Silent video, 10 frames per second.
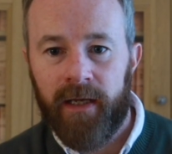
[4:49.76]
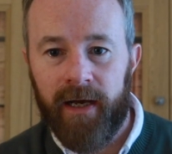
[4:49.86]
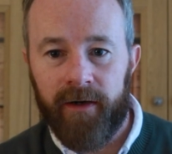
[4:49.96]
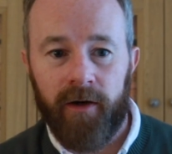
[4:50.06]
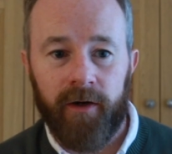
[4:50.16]

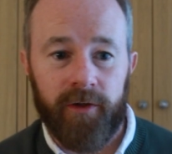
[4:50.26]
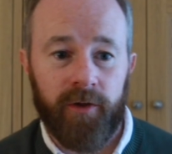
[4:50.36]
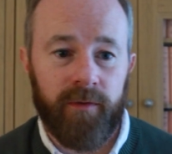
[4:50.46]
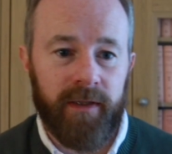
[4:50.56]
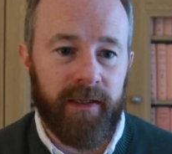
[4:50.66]
and our
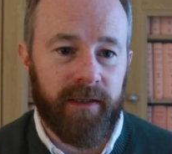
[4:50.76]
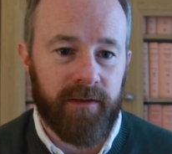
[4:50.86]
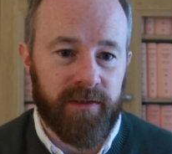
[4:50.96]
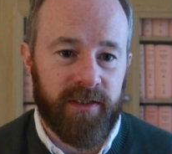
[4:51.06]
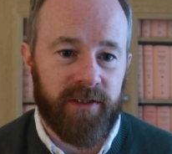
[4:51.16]
unique
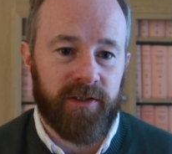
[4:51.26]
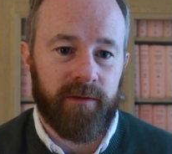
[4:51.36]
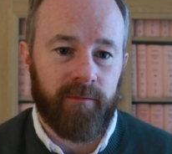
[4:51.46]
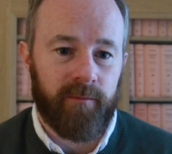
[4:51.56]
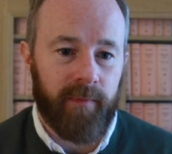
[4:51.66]

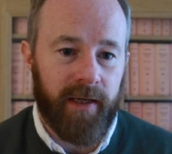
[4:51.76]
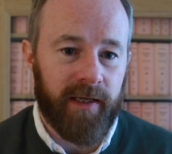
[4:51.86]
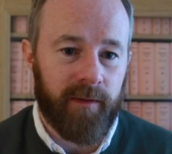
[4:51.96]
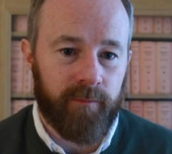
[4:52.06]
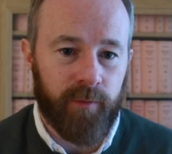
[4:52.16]

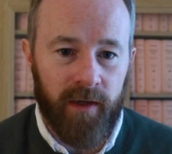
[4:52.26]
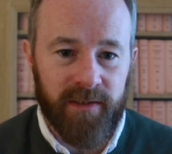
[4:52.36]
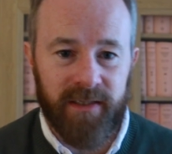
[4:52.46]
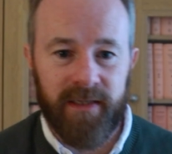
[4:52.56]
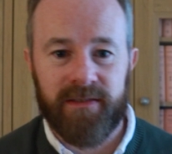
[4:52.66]
decision-making
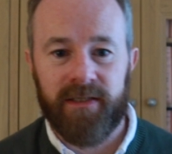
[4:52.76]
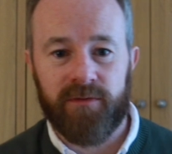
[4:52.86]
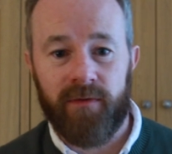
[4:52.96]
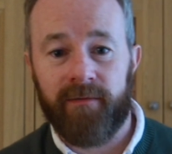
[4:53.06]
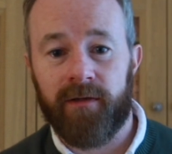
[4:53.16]
process is
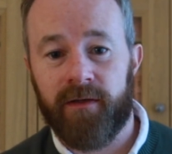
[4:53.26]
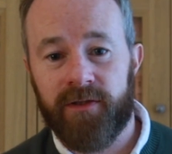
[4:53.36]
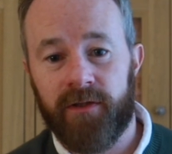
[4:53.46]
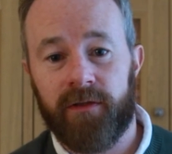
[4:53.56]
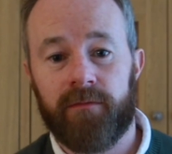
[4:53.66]

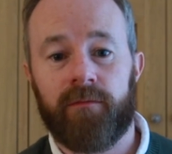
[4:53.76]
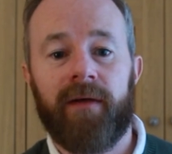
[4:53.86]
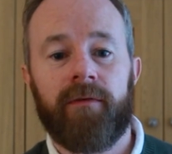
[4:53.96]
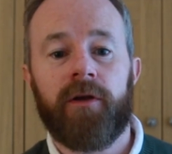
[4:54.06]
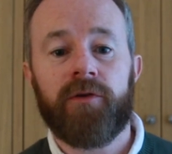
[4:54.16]

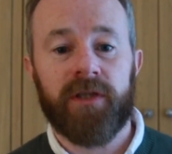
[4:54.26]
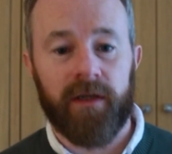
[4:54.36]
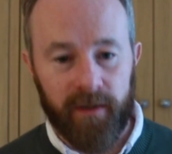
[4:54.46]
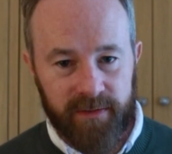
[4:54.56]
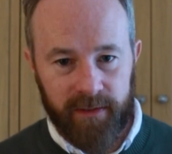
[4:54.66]

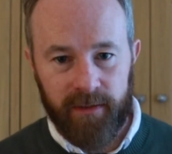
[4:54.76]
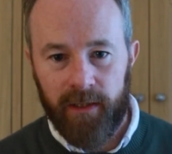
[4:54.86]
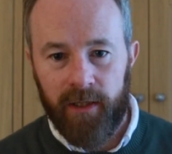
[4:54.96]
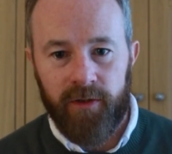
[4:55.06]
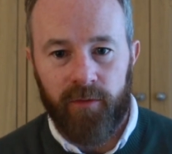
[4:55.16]
revolutionizing
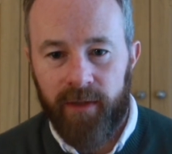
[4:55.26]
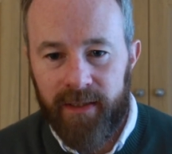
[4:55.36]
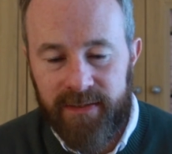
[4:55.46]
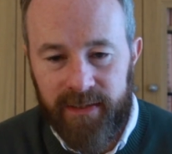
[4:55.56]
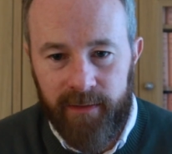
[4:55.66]
the real
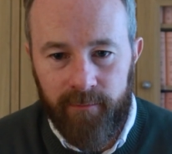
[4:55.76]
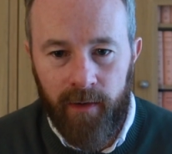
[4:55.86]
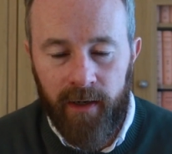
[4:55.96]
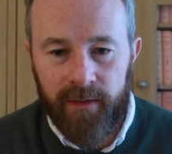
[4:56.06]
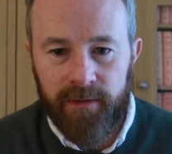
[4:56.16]
estate
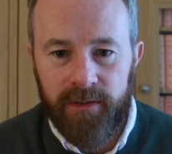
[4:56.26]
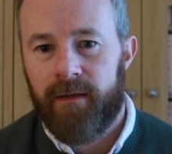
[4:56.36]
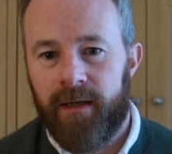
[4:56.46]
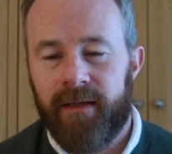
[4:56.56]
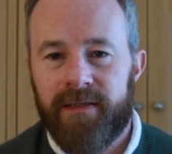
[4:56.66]
market.
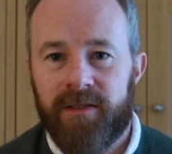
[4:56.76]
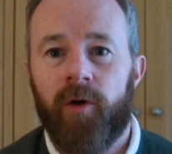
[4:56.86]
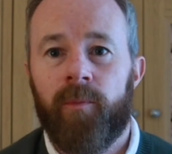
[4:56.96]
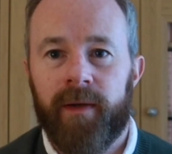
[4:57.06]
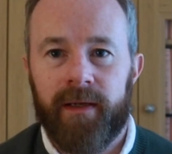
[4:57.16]
And this
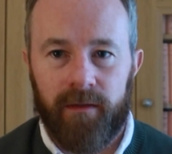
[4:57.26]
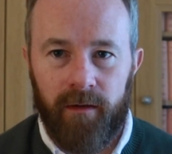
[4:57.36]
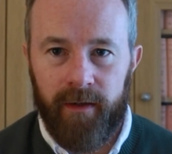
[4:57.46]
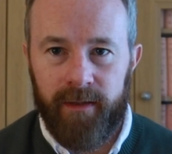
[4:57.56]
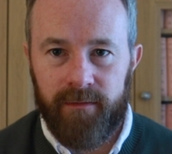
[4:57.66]
opening
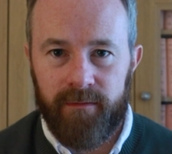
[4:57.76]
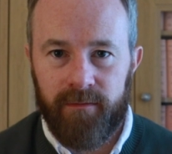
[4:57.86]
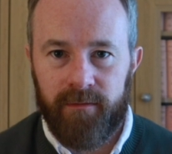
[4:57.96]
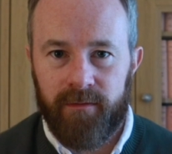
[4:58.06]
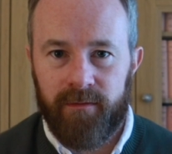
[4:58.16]
line
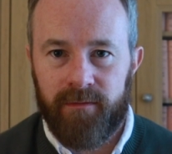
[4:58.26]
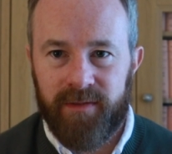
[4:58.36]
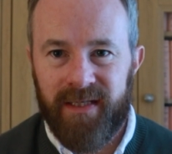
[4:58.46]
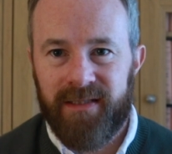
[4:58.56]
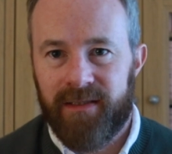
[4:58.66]

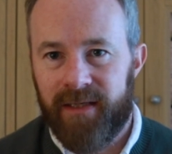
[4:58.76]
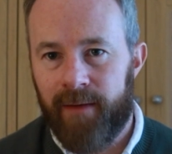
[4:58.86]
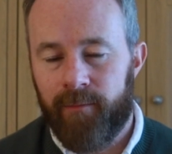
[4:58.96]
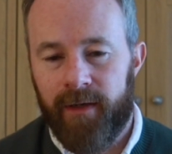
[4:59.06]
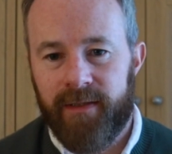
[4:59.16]
did
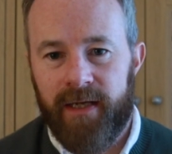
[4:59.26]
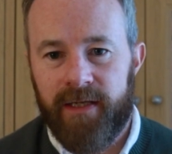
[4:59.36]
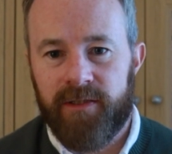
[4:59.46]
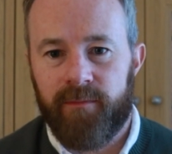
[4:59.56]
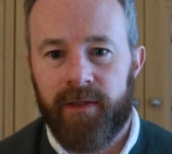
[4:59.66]
get my
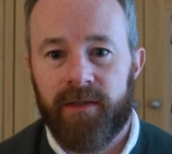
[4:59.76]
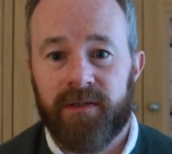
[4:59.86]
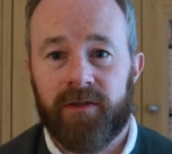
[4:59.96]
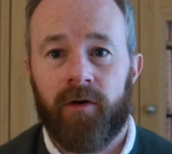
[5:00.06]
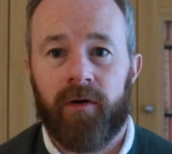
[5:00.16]
attention because
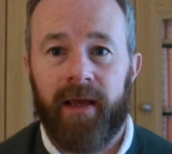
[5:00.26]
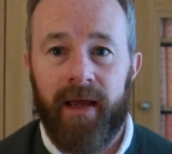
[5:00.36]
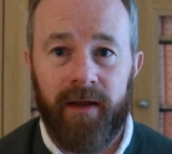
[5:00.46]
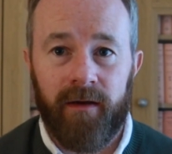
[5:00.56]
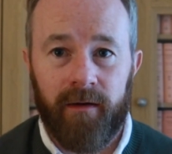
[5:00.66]
I thought
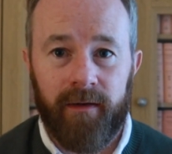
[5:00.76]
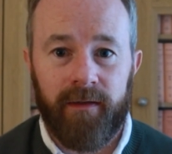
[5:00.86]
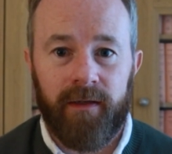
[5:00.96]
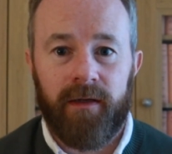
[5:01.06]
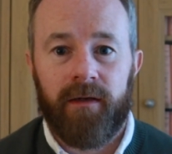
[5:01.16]

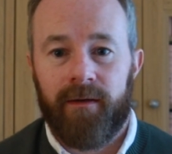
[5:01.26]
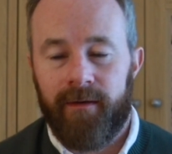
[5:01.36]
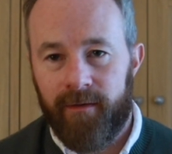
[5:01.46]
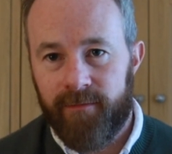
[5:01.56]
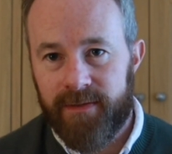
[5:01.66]
AI,
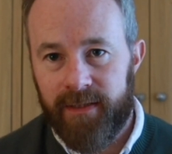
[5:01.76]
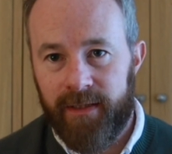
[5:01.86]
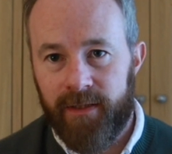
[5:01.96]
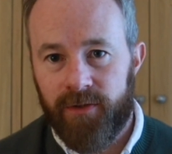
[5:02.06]
obviously